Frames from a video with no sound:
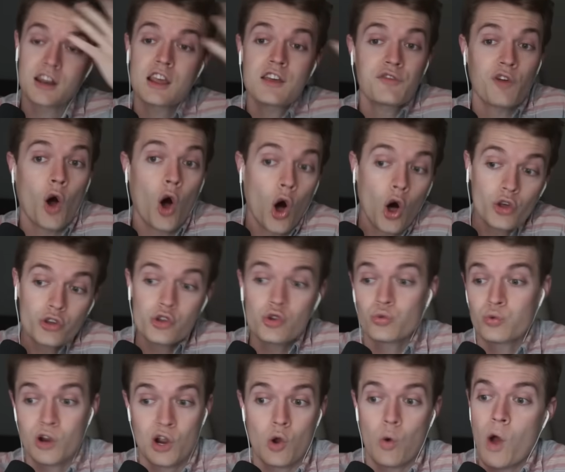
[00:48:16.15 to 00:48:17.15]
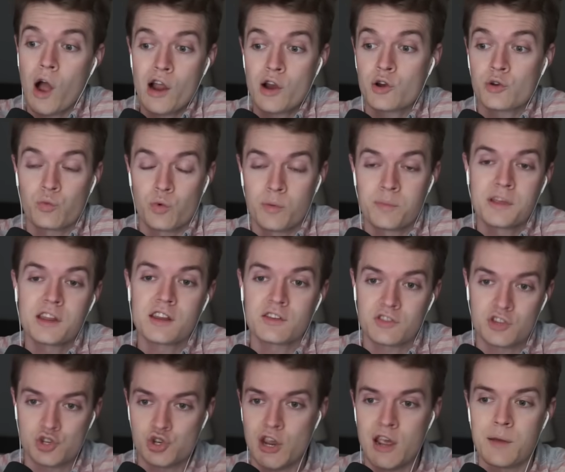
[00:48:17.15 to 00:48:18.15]
If all you required were beating
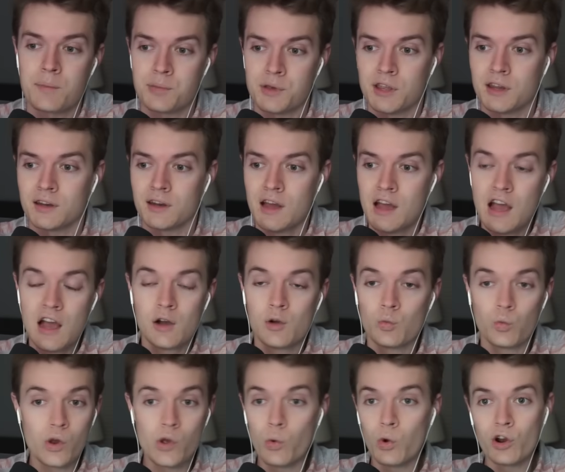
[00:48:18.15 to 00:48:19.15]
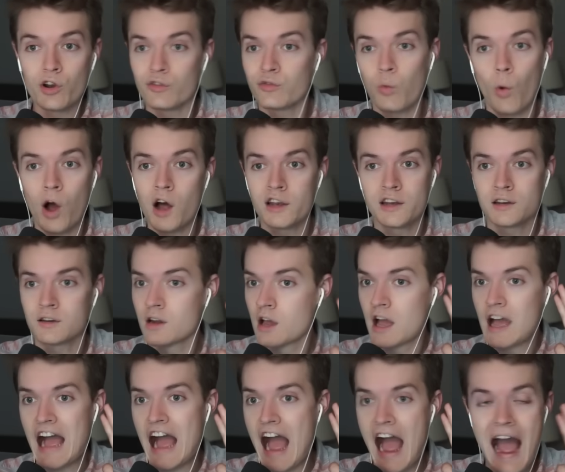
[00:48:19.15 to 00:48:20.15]
the champion, we would have won
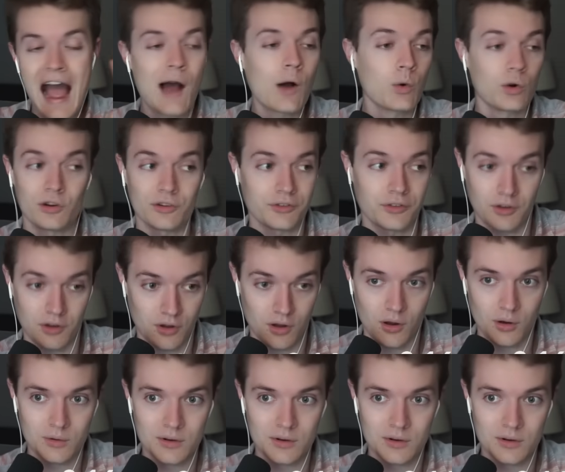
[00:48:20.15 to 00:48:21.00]
hours ago.